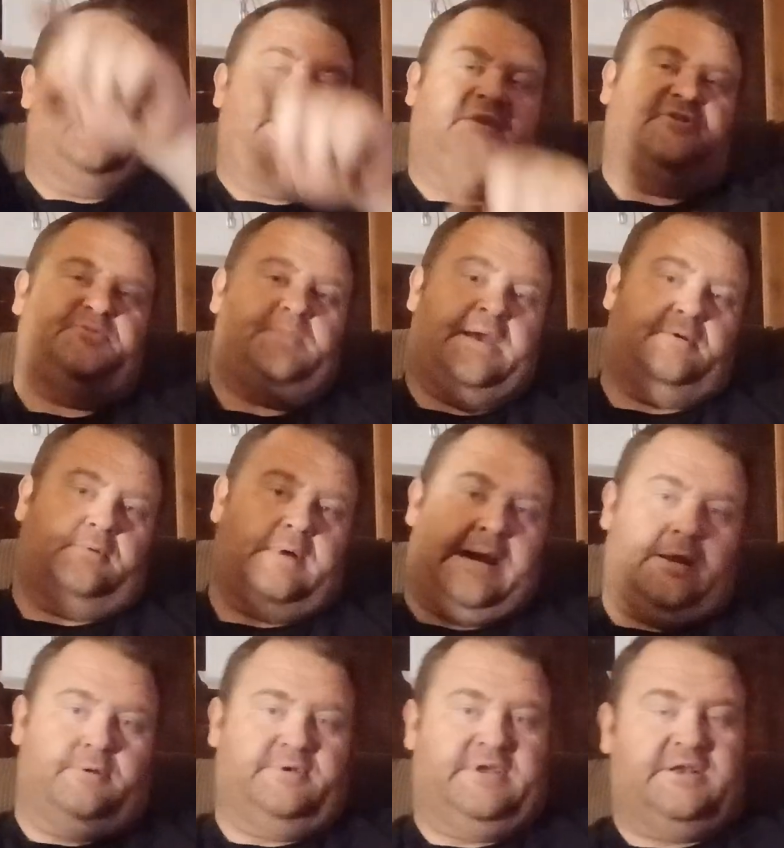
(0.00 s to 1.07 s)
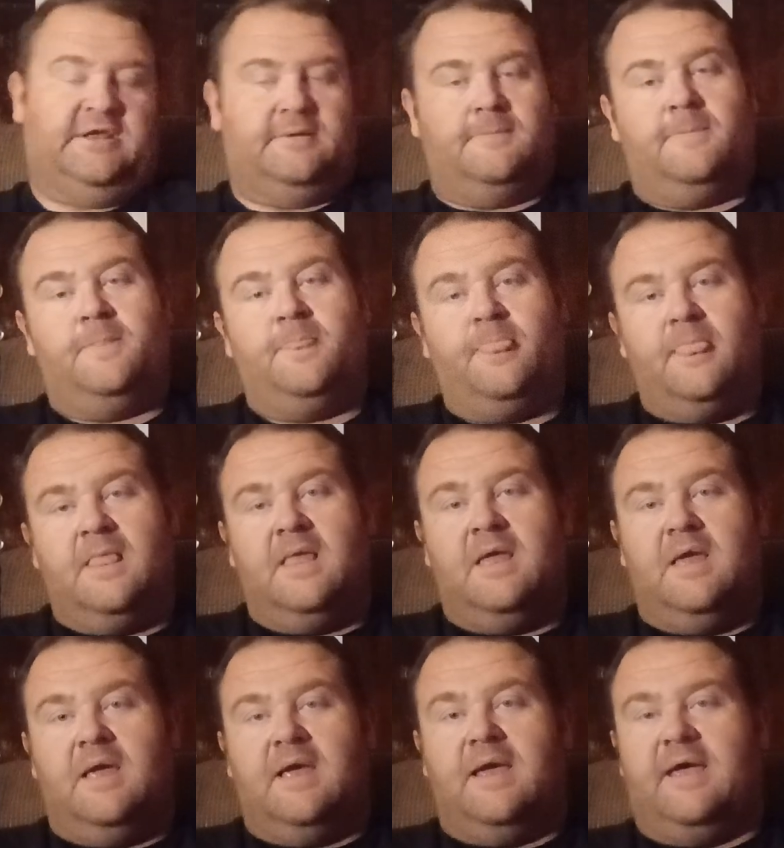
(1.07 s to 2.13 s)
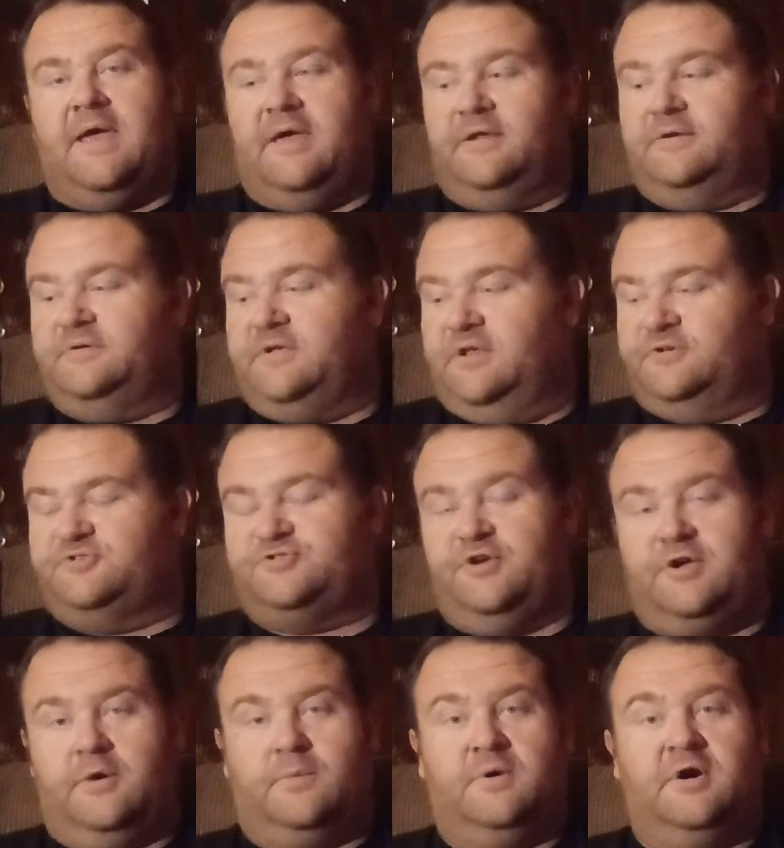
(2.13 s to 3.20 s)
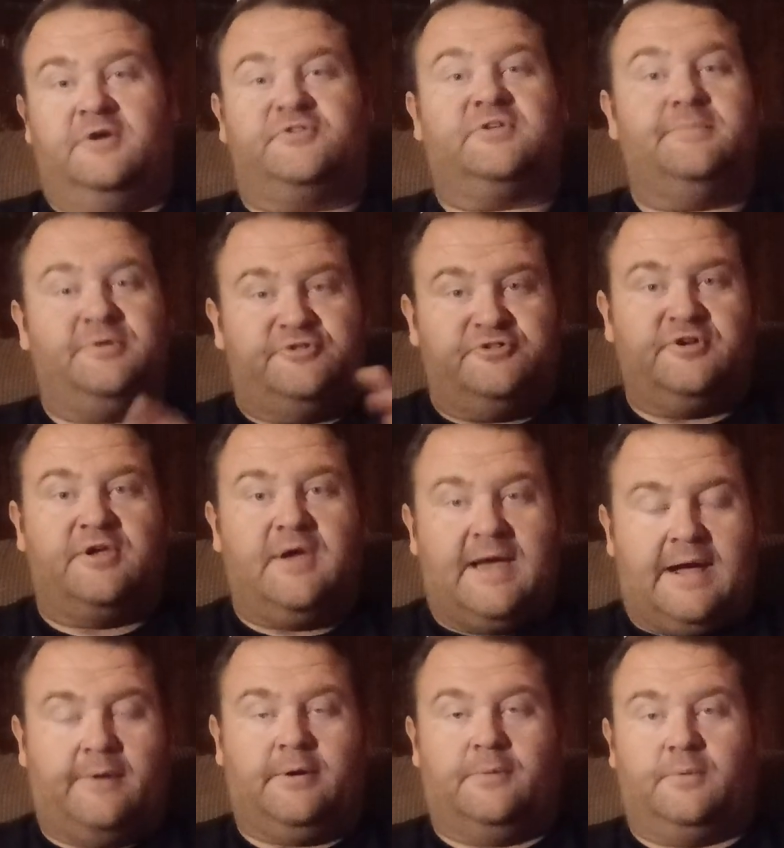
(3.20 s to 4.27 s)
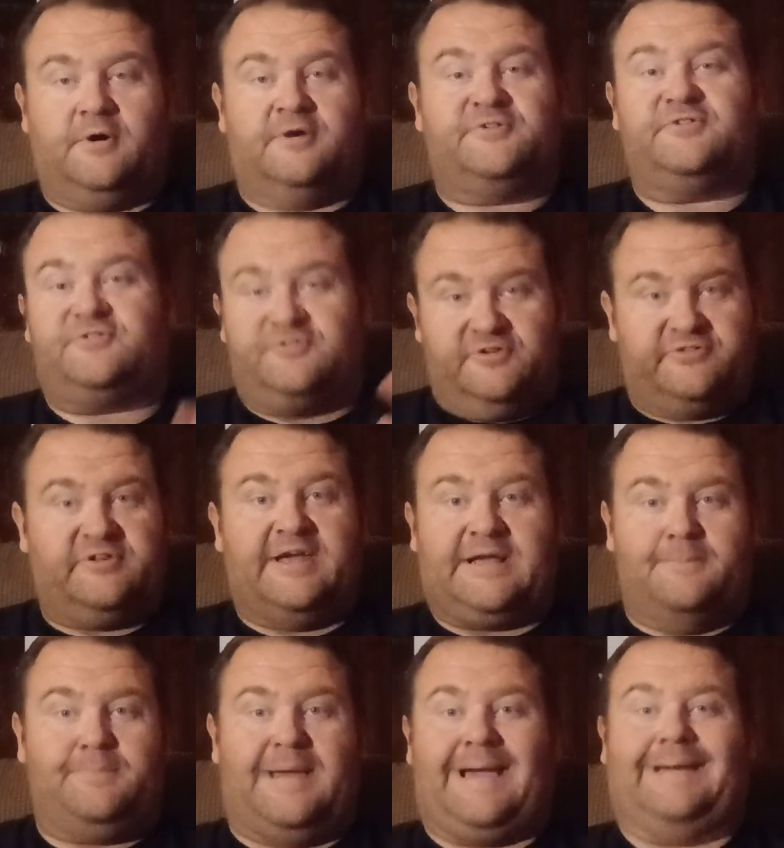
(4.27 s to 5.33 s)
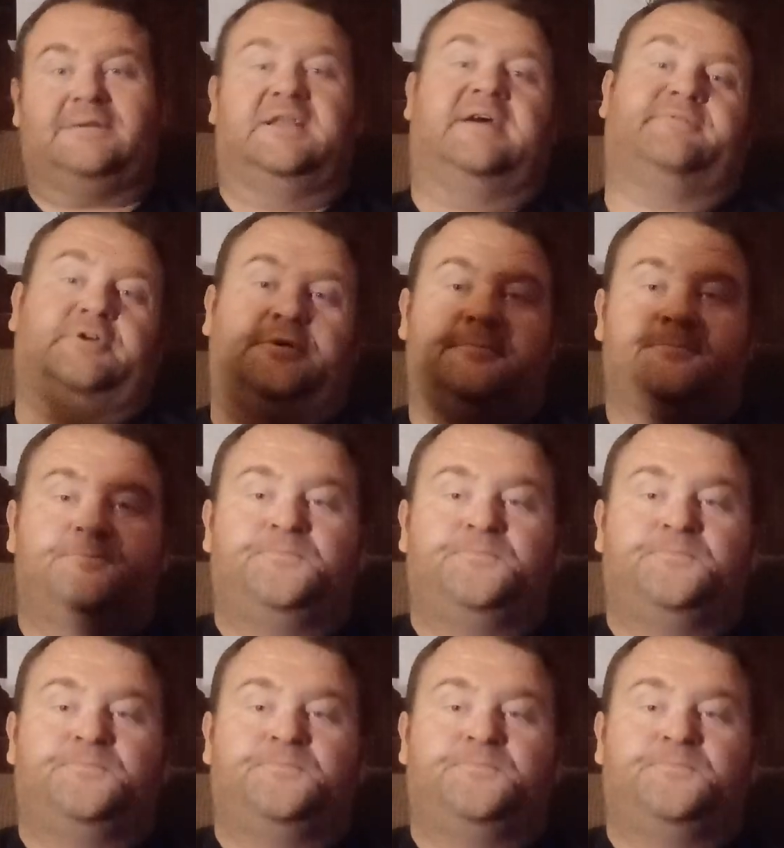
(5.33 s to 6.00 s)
a spent round in it and show you it works. Let me show you how it works. It's just like a bad lever.